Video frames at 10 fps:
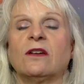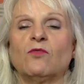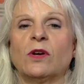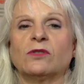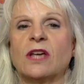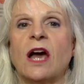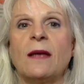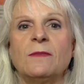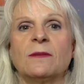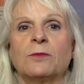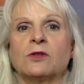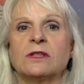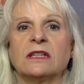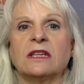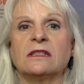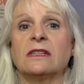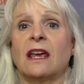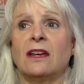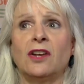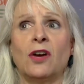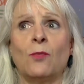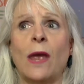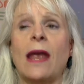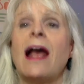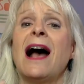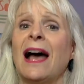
in real time and the person can say, no way.